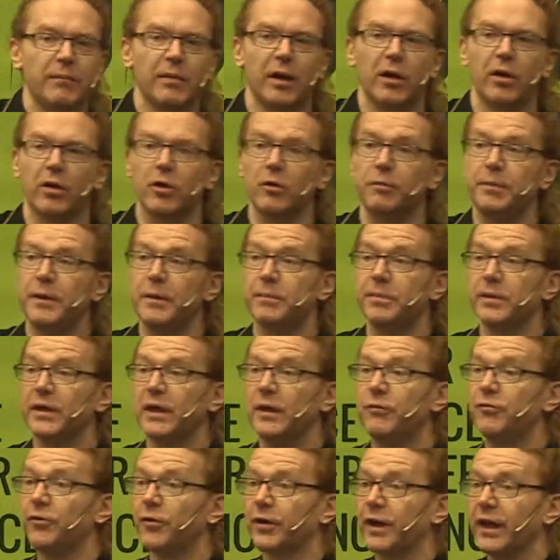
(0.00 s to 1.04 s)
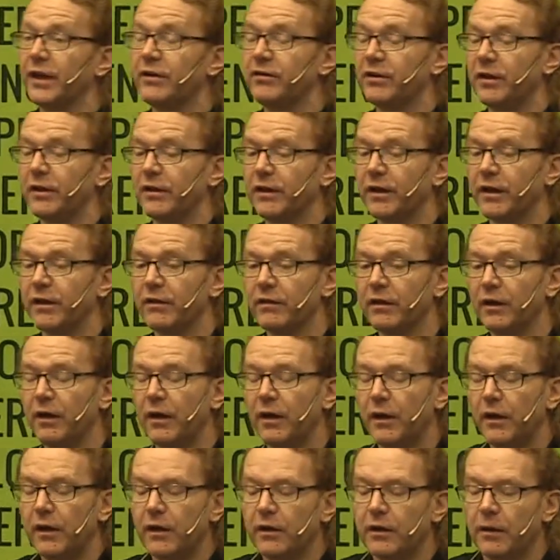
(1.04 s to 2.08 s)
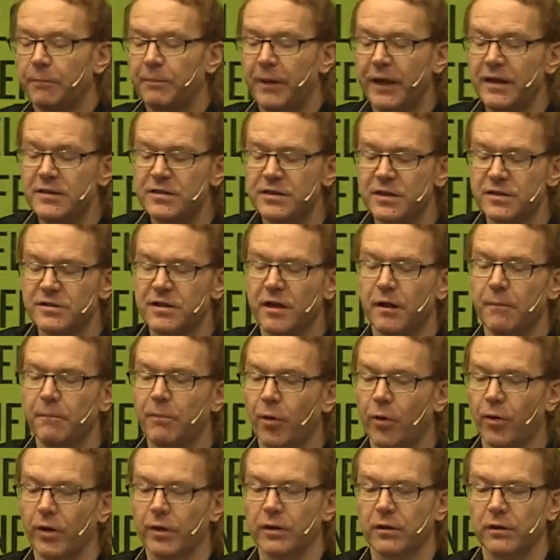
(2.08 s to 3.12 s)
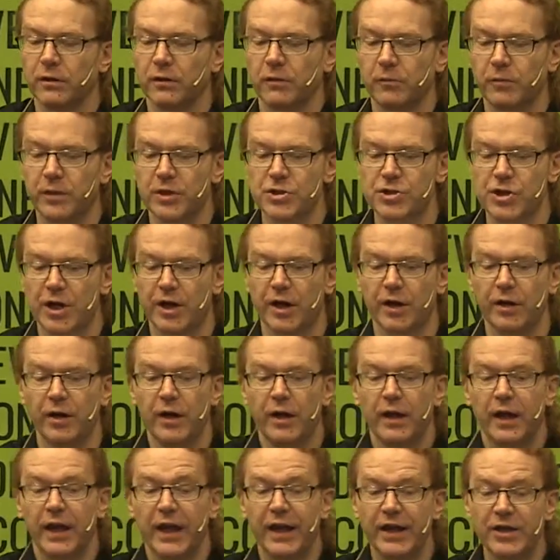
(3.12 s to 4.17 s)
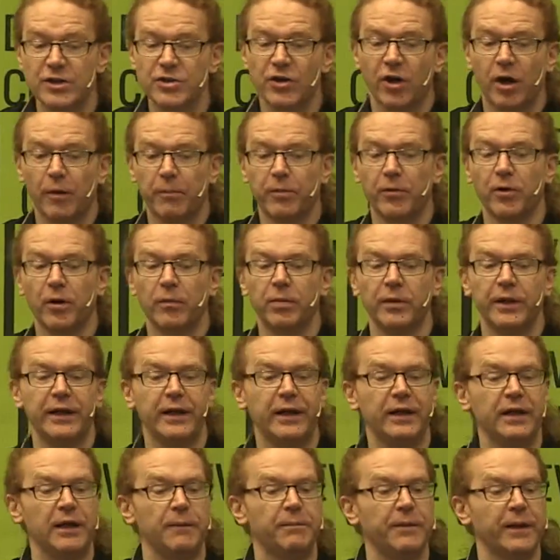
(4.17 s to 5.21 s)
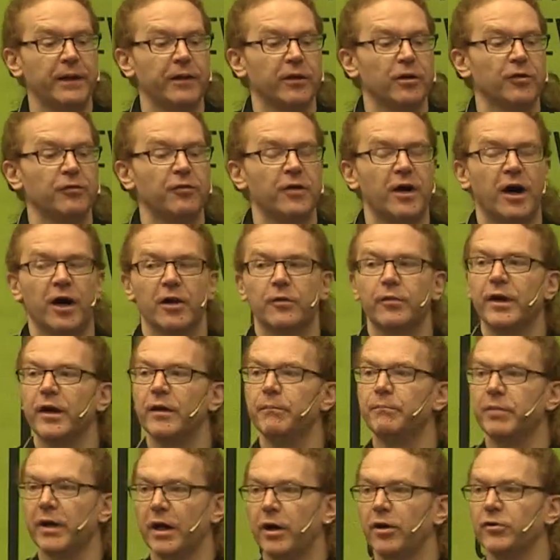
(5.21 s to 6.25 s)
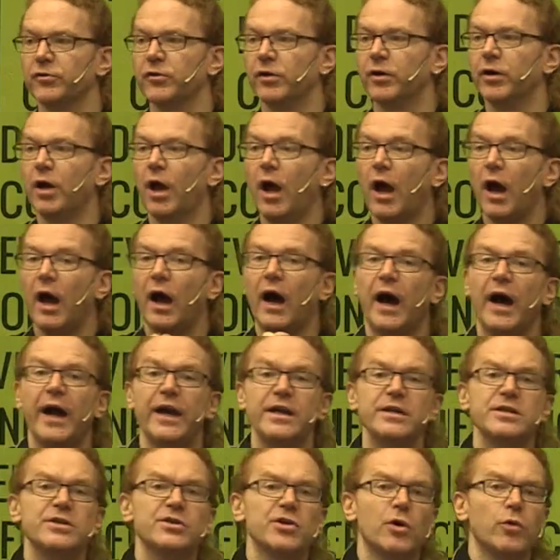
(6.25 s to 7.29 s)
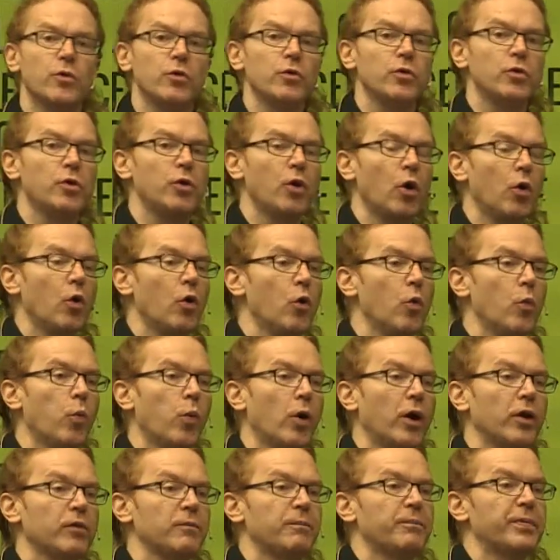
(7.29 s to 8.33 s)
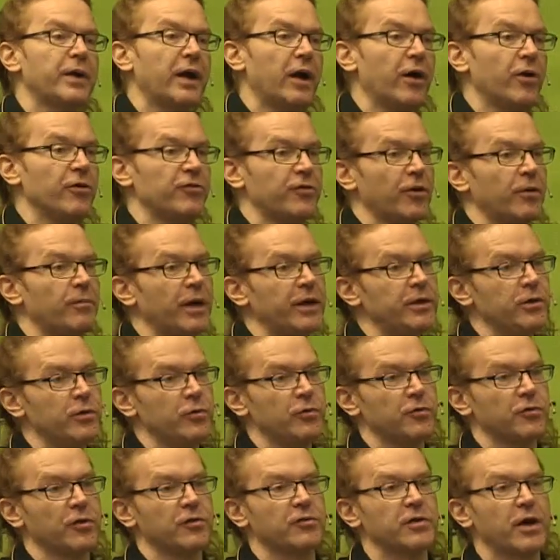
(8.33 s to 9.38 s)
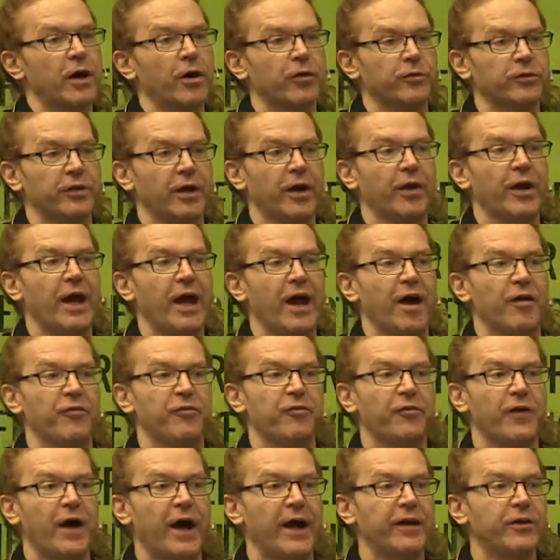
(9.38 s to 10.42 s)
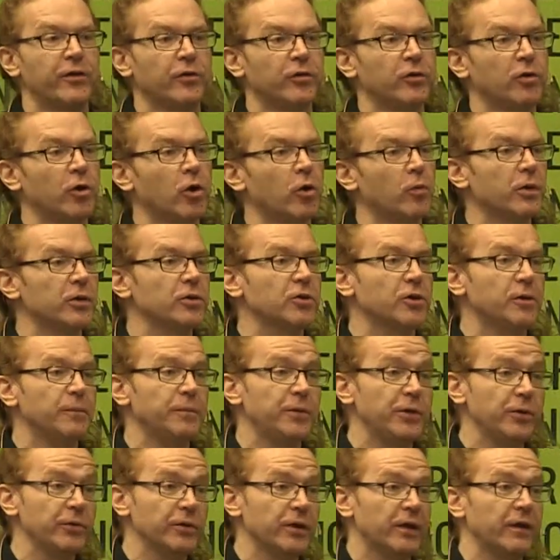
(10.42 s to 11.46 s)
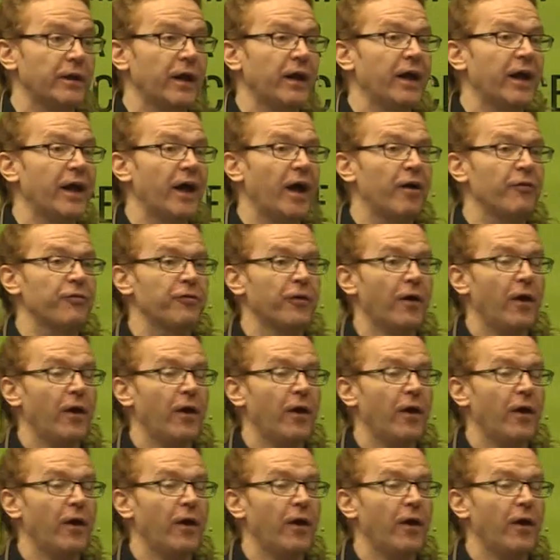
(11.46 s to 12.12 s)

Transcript: A lot of people keep forgetting that. The basics are important, which are interoperable and independent of hardware and browser. I don't know what browser my users out there have. I don't know what computer they have,